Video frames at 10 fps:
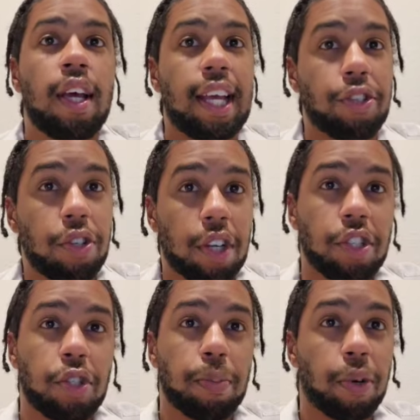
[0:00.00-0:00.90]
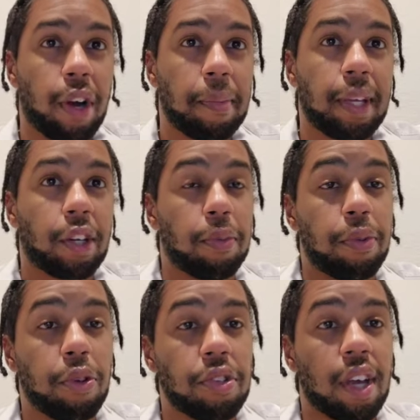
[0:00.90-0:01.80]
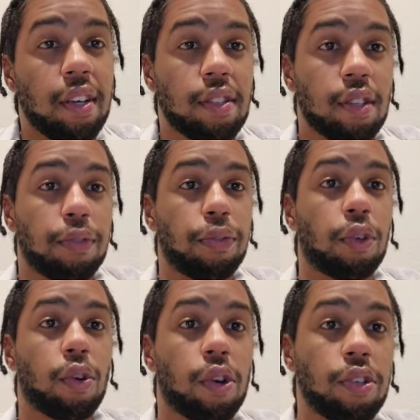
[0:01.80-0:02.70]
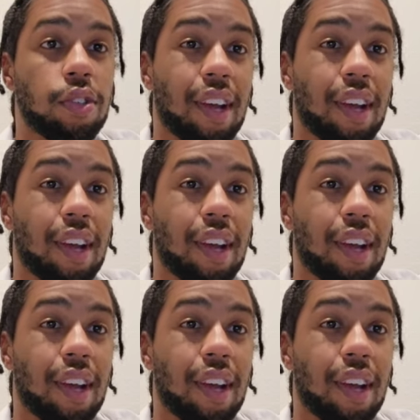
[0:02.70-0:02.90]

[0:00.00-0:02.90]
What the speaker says: Introduction to Programming and Computer Science, a full course.